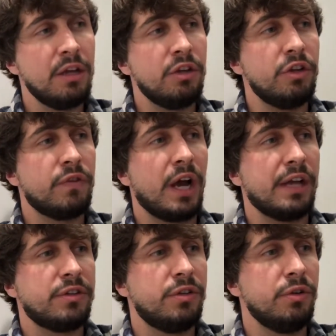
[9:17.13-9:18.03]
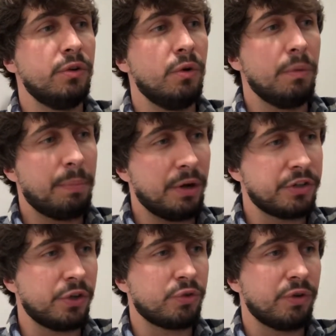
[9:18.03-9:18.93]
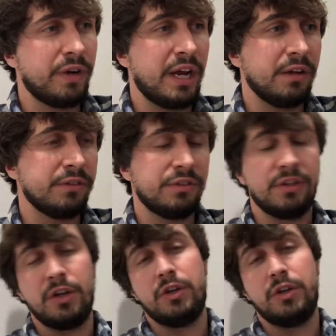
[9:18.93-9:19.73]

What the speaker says: You've got to punch those rivet out,